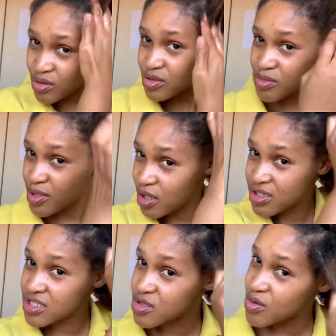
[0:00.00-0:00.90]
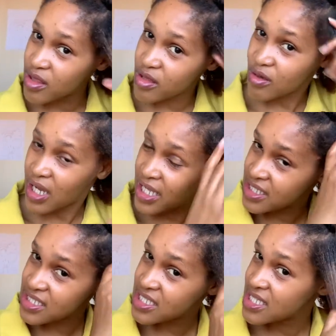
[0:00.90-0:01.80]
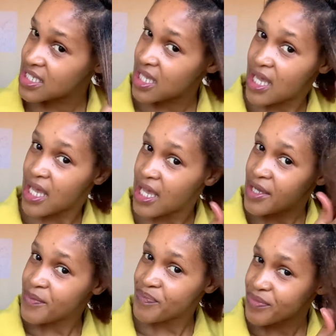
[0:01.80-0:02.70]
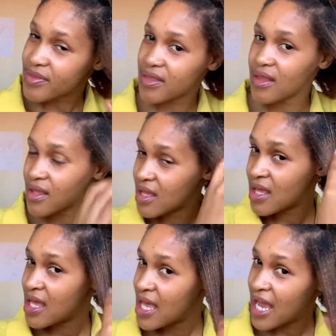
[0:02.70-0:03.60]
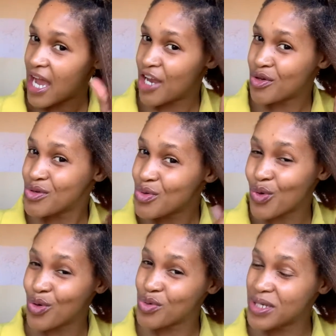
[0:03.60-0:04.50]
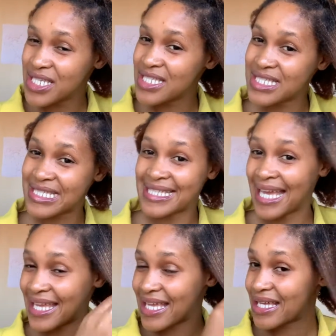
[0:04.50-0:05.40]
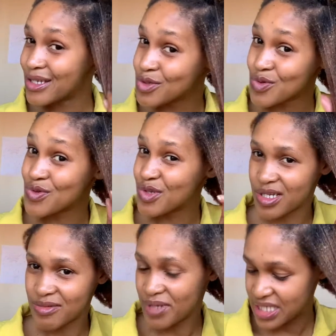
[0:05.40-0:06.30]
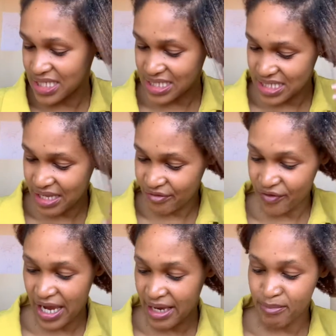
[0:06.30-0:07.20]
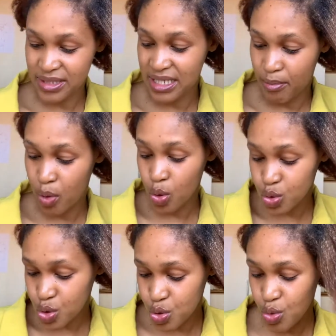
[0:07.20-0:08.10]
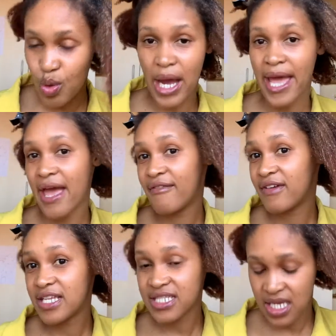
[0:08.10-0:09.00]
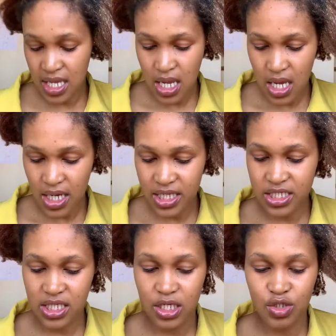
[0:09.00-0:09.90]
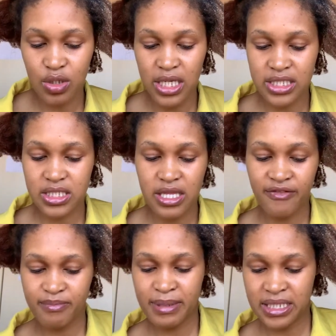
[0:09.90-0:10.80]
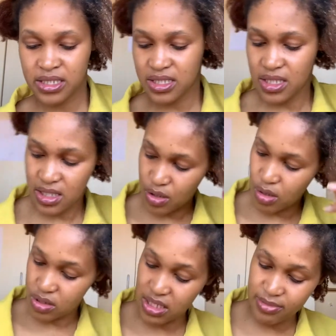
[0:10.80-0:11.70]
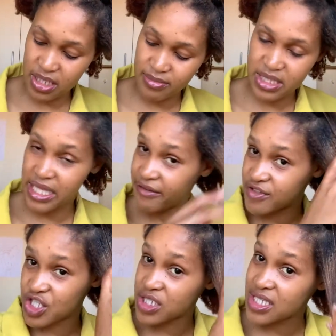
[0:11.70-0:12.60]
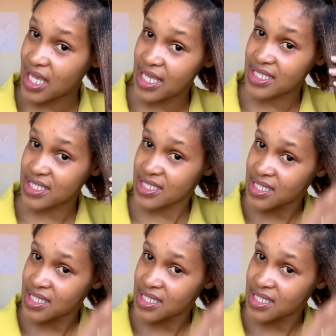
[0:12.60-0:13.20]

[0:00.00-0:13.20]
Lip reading: have to create a heat with and like all of that and stuff, because otherwise it just sits on top of your hair schedule and stuff. But sometimes life just gets